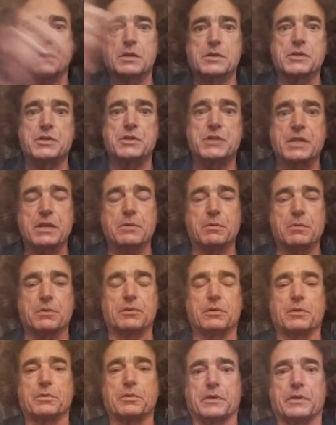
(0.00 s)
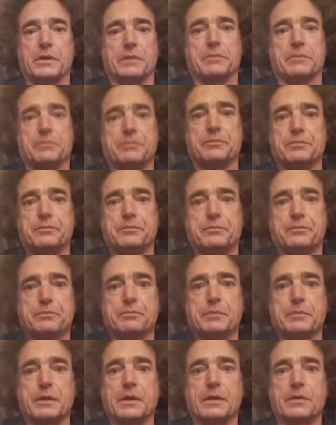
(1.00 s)
G was Locrian
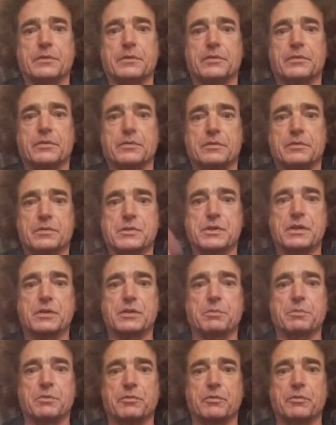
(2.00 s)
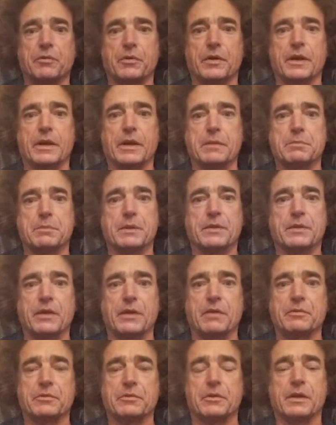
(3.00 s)
because G is before A and B is
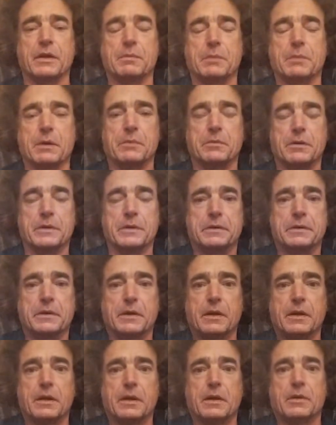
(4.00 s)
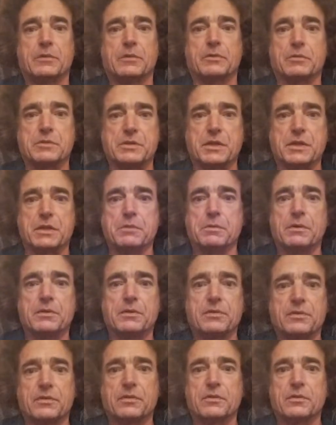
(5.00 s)
after A by one. So G
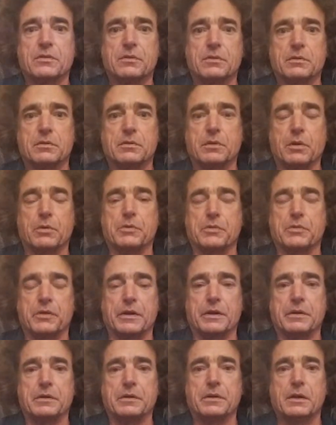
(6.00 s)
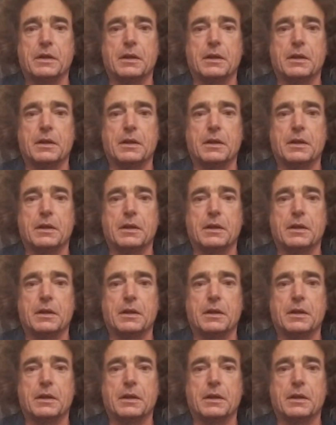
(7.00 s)
was Locrian.